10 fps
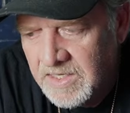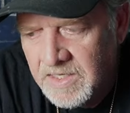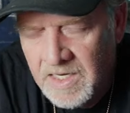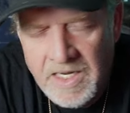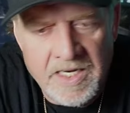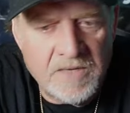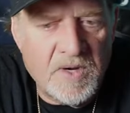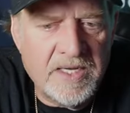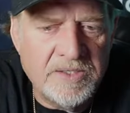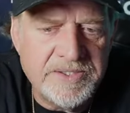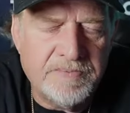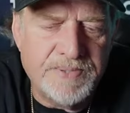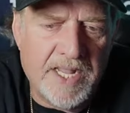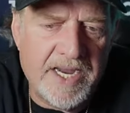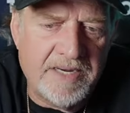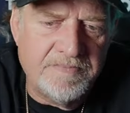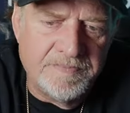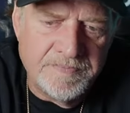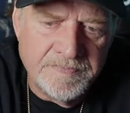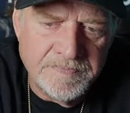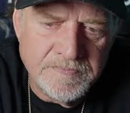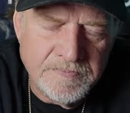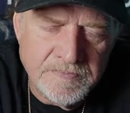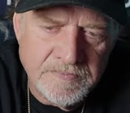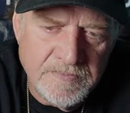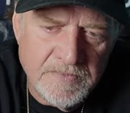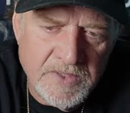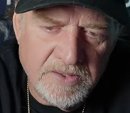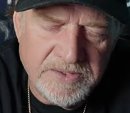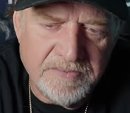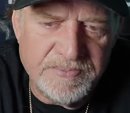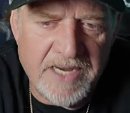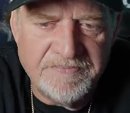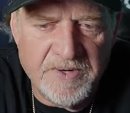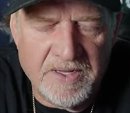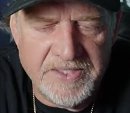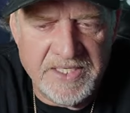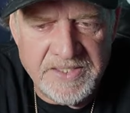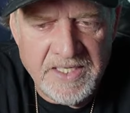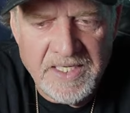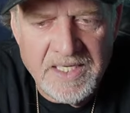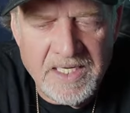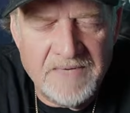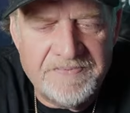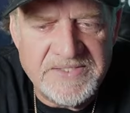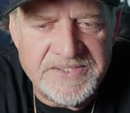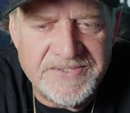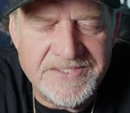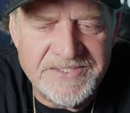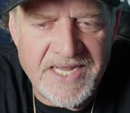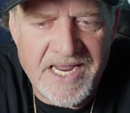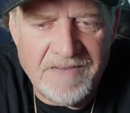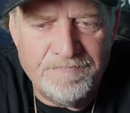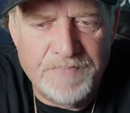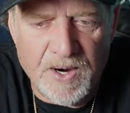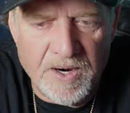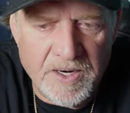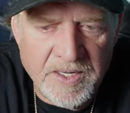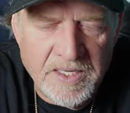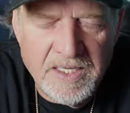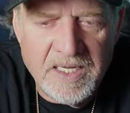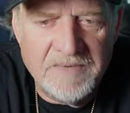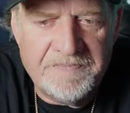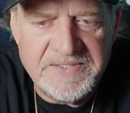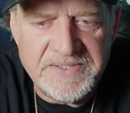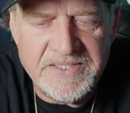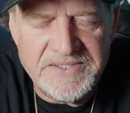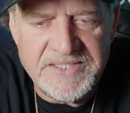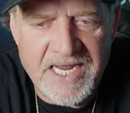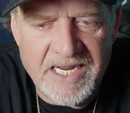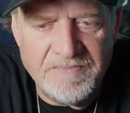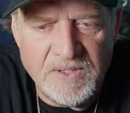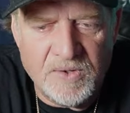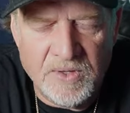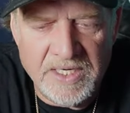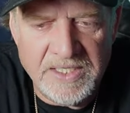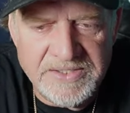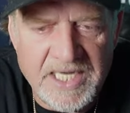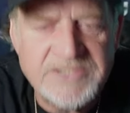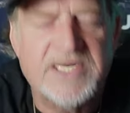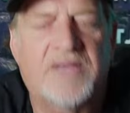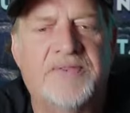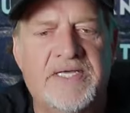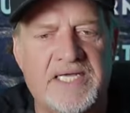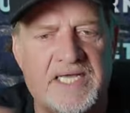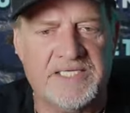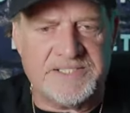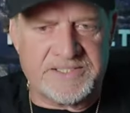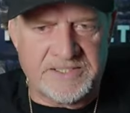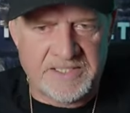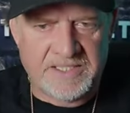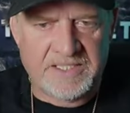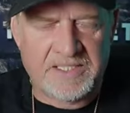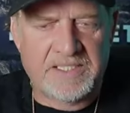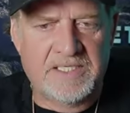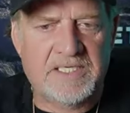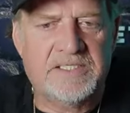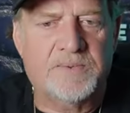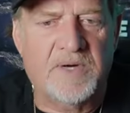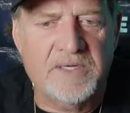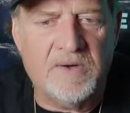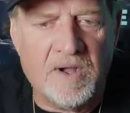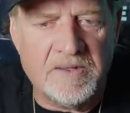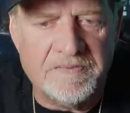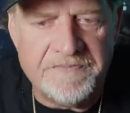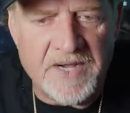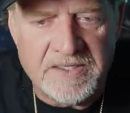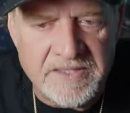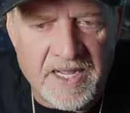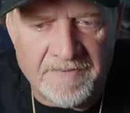Anyway, who's to blame? Who's to blame for all this? If it's the same bird, if it's the same organization. Now, this is where you all are fucked up.